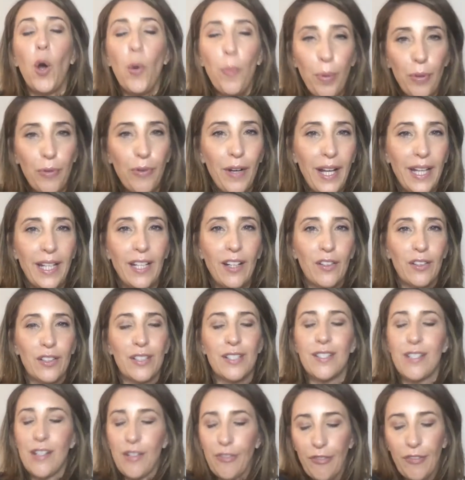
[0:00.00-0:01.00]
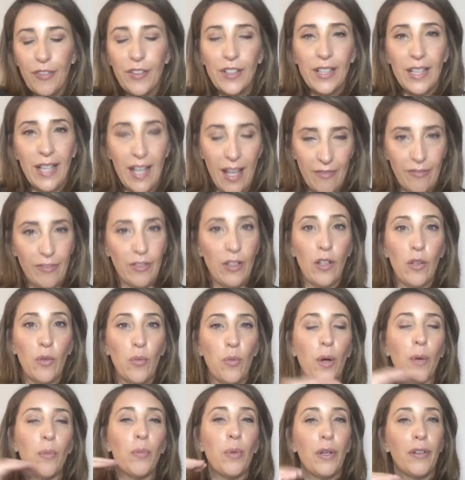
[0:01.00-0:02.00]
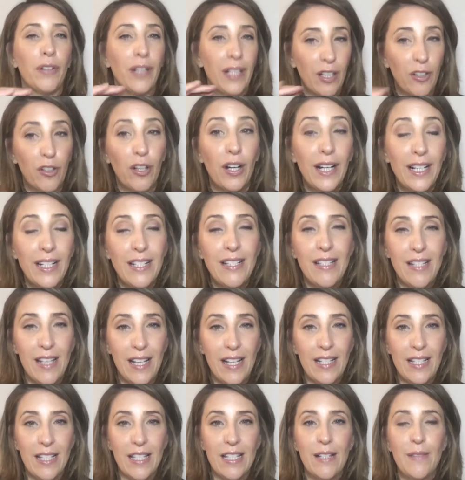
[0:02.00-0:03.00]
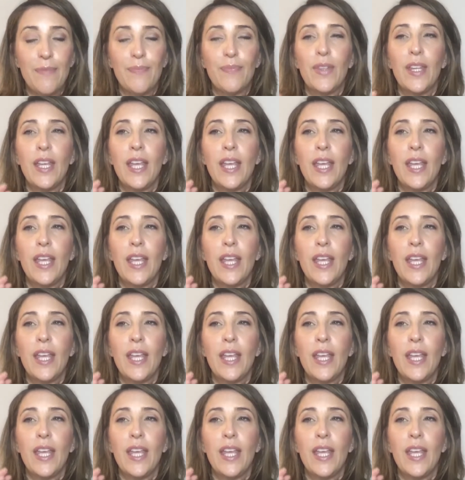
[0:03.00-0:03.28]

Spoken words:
operate on a different level when we're in crisis.